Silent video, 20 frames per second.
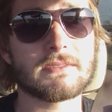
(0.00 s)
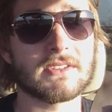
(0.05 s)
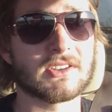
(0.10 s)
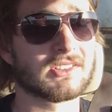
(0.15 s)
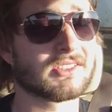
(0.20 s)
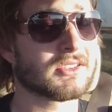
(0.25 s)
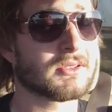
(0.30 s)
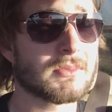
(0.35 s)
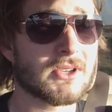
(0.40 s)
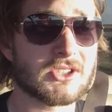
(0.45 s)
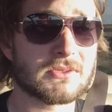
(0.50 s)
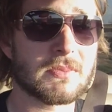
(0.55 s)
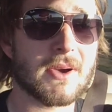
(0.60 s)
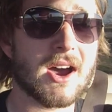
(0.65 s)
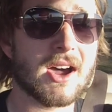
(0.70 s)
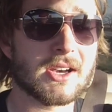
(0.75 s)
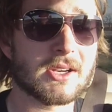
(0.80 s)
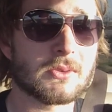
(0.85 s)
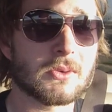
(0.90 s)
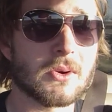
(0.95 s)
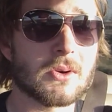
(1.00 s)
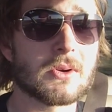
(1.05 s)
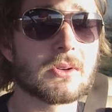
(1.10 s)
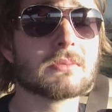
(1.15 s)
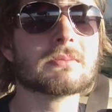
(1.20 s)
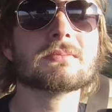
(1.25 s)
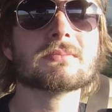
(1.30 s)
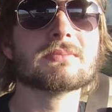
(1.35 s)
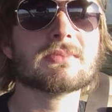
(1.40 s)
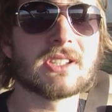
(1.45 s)
There's too much body roll.
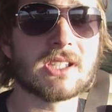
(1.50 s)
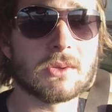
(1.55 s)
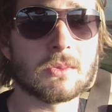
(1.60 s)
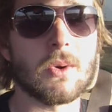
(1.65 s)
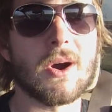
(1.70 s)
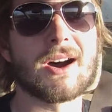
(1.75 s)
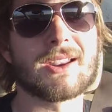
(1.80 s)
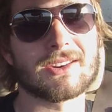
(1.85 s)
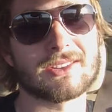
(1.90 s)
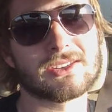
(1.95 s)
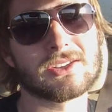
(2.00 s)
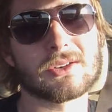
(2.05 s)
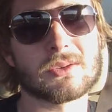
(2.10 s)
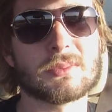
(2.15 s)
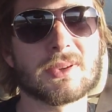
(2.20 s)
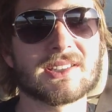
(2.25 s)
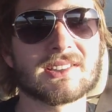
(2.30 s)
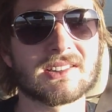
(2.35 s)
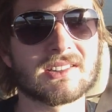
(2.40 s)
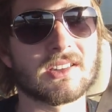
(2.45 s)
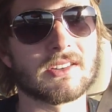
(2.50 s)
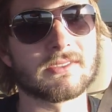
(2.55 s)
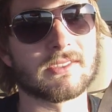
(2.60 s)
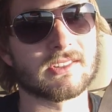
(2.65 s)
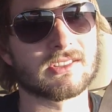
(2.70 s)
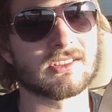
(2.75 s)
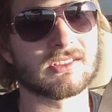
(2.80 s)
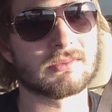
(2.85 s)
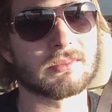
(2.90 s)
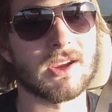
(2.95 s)
You want a little bit stiffer
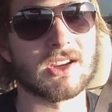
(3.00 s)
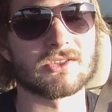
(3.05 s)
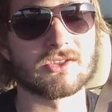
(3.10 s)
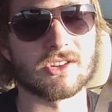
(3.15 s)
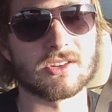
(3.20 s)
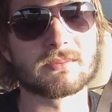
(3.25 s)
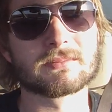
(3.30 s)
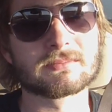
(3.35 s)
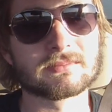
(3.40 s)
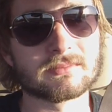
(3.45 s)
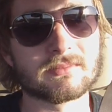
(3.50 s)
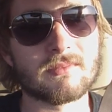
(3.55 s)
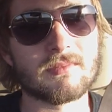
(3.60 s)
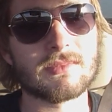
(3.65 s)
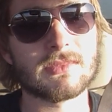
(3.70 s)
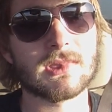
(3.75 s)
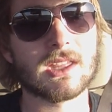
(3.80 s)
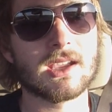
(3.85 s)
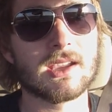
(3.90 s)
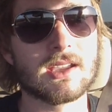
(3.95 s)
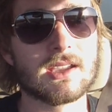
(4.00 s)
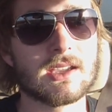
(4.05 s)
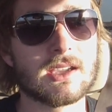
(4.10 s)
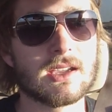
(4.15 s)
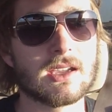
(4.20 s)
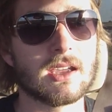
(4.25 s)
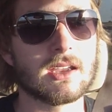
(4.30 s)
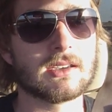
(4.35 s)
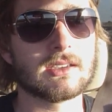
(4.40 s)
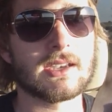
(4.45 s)
suspension.
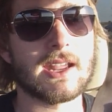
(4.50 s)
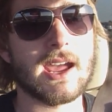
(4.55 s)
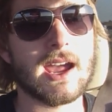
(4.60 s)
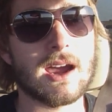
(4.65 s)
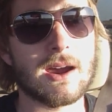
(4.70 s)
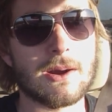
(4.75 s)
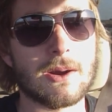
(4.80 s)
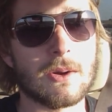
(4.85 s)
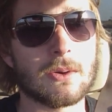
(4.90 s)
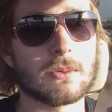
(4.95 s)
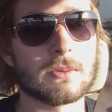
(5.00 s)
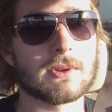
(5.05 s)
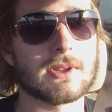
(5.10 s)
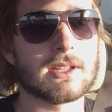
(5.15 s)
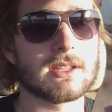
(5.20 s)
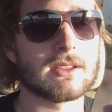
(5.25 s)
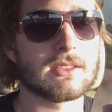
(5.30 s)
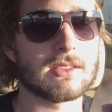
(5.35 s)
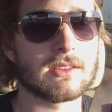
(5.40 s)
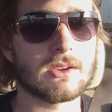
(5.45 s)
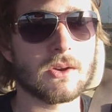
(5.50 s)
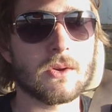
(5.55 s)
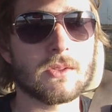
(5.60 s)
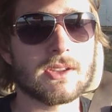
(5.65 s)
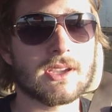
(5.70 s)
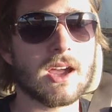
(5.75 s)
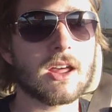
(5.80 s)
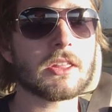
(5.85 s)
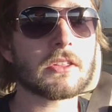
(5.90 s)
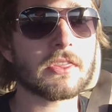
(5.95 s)
Now, the
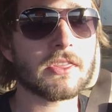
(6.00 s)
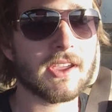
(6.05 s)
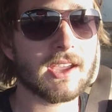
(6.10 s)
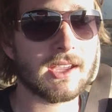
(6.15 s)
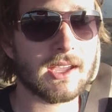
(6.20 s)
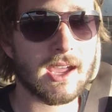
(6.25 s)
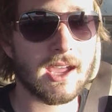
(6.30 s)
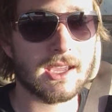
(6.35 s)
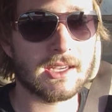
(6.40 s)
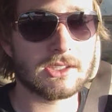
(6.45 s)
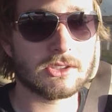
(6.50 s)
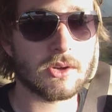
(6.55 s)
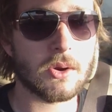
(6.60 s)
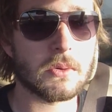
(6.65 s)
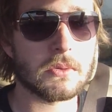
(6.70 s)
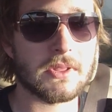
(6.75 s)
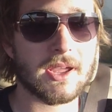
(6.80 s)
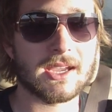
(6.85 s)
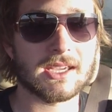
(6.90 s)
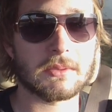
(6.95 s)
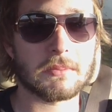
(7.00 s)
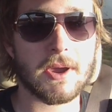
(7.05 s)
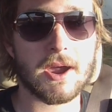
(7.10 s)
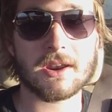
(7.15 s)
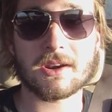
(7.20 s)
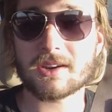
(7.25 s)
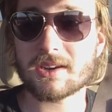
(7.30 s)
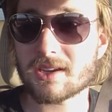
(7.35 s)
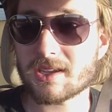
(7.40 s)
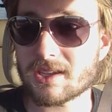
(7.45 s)
only other thing I don't like
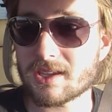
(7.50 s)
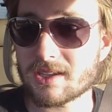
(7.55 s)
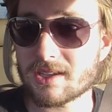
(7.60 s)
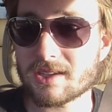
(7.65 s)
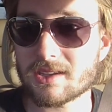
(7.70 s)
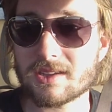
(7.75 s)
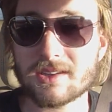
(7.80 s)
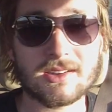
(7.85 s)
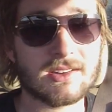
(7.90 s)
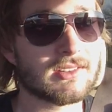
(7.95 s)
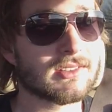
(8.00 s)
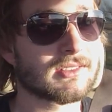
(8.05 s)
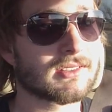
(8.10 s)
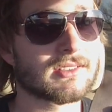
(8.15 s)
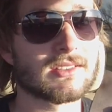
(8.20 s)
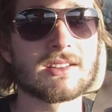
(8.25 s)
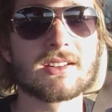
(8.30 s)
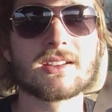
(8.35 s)
about it is,